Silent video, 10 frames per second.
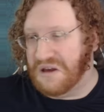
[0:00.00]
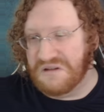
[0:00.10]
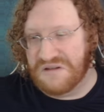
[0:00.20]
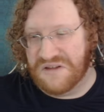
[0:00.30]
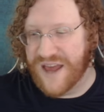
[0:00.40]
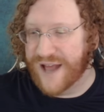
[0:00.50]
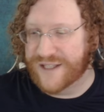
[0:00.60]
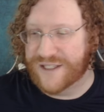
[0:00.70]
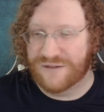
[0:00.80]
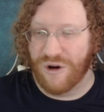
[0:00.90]

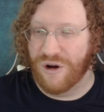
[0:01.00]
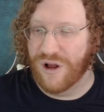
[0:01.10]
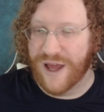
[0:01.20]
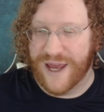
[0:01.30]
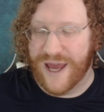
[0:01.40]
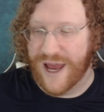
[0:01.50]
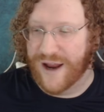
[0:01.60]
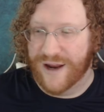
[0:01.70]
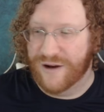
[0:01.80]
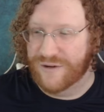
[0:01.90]
that's all I
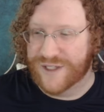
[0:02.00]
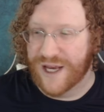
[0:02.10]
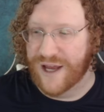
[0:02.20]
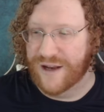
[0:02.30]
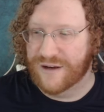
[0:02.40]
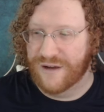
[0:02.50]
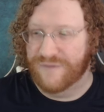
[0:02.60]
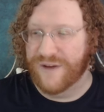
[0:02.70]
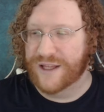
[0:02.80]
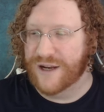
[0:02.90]
can. I don't see it. In
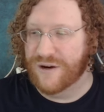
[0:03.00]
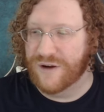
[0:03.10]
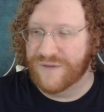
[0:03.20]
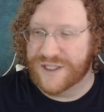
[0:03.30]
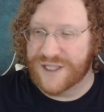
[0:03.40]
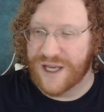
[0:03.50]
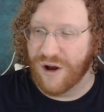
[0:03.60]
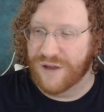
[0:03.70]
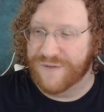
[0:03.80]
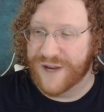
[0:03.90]
fact, I don't even see
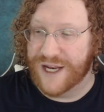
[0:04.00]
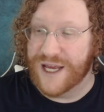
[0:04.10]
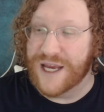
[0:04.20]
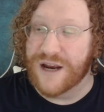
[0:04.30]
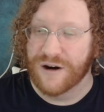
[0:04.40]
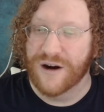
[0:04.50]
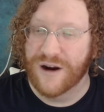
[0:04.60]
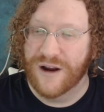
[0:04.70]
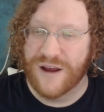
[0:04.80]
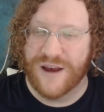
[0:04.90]
all of it in here.
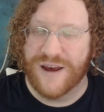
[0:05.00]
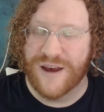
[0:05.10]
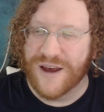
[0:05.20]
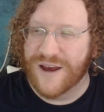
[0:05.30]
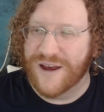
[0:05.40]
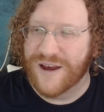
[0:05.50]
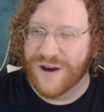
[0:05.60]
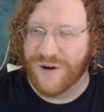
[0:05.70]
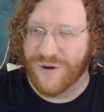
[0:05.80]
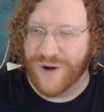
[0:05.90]

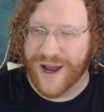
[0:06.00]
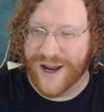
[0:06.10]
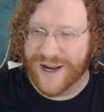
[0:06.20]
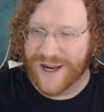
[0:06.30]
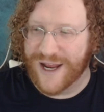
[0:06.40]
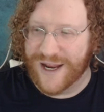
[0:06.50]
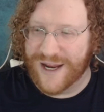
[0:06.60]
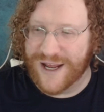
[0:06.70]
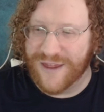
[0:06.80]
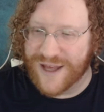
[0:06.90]
I
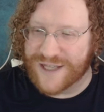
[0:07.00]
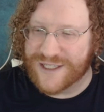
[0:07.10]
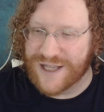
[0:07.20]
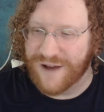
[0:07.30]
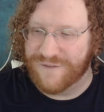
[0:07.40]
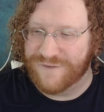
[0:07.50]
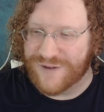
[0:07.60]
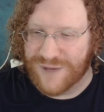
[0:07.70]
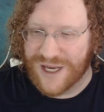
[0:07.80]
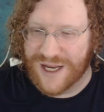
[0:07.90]
need this stuff
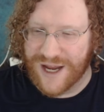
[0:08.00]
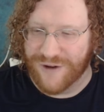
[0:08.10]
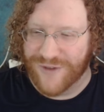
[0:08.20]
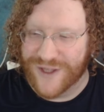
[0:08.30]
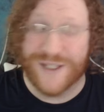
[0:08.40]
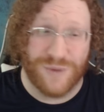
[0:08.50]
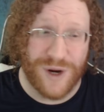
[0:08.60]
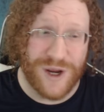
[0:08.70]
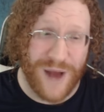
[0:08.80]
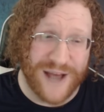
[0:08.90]
to be in here. This is
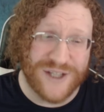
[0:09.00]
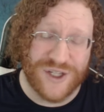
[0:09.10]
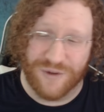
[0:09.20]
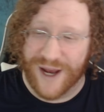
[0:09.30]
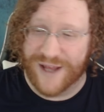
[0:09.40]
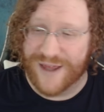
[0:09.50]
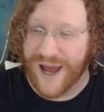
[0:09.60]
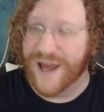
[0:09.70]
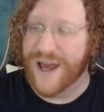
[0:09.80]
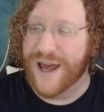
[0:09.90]
where you actually write
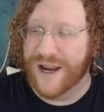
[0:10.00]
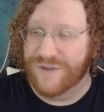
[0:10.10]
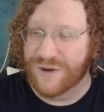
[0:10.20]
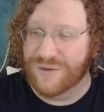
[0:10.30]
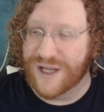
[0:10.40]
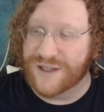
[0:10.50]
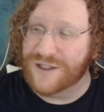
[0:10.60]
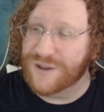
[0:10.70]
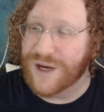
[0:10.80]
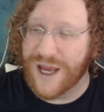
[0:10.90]
that. And if you didn't
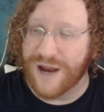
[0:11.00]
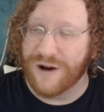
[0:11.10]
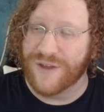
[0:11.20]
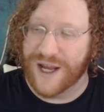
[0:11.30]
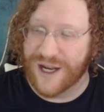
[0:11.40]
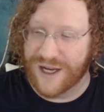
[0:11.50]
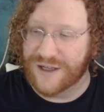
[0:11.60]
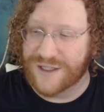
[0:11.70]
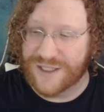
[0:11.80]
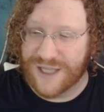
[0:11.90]
do it here, then I
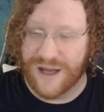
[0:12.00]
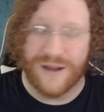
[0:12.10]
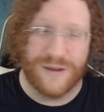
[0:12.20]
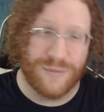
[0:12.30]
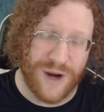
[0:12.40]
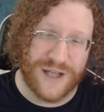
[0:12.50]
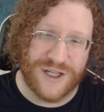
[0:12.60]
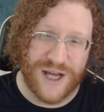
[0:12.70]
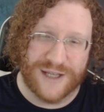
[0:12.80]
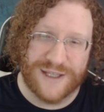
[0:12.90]
need to see it in the
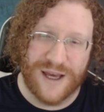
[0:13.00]
projects.